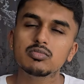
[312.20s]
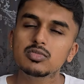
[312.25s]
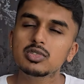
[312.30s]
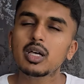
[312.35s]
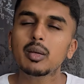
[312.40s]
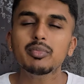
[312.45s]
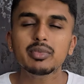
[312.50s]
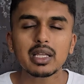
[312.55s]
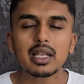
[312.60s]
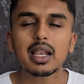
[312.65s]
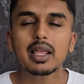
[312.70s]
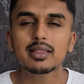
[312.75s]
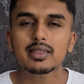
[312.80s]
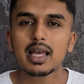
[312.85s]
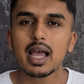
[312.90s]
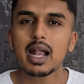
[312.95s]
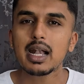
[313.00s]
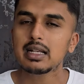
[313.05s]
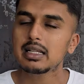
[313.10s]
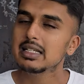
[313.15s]
something like
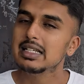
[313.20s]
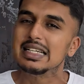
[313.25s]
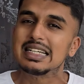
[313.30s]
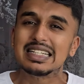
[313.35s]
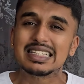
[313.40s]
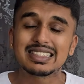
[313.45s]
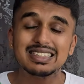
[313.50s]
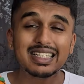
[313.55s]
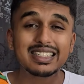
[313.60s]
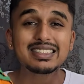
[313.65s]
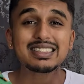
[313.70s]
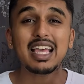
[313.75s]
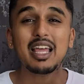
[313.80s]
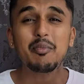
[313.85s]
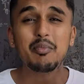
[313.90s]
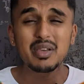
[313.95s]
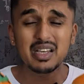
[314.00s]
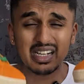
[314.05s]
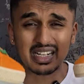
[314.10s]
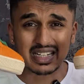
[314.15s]
that, this
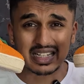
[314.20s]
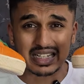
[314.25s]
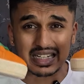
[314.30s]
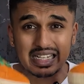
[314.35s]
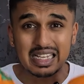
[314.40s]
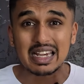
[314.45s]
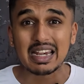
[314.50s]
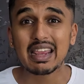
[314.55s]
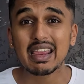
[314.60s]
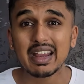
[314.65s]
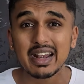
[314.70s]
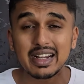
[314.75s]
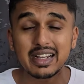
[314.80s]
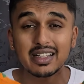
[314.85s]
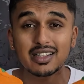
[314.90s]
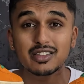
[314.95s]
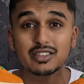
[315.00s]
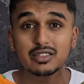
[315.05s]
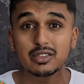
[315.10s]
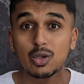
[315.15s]
can be a
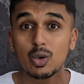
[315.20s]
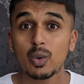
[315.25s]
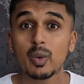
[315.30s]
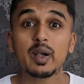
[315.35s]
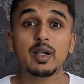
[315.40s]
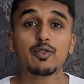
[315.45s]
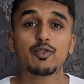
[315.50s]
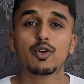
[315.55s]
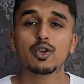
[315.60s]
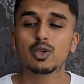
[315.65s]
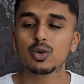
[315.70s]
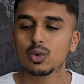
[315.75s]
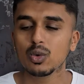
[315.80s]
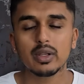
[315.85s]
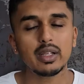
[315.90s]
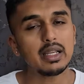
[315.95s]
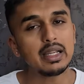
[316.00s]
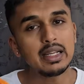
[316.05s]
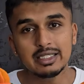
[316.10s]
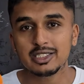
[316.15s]
great silhouette for
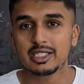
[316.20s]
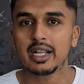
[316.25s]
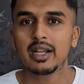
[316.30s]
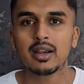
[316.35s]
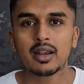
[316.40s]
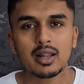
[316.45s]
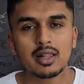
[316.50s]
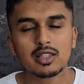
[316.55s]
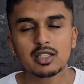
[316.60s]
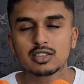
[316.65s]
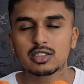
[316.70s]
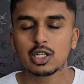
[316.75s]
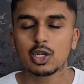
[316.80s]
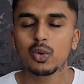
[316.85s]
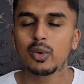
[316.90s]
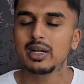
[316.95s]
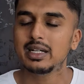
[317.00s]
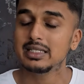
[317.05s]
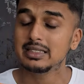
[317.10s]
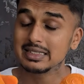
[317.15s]
you. In general, the
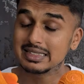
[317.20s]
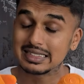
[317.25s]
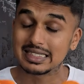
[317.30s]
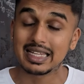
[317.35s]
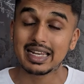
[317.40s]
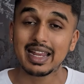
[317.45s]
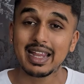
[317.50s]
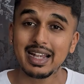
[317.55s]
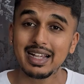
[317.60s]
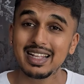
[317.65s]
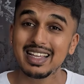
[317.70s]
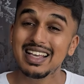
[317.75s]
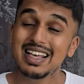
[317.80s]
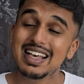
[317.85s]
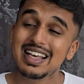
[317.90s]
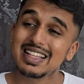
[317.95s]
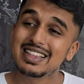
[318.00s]
silhouette is great.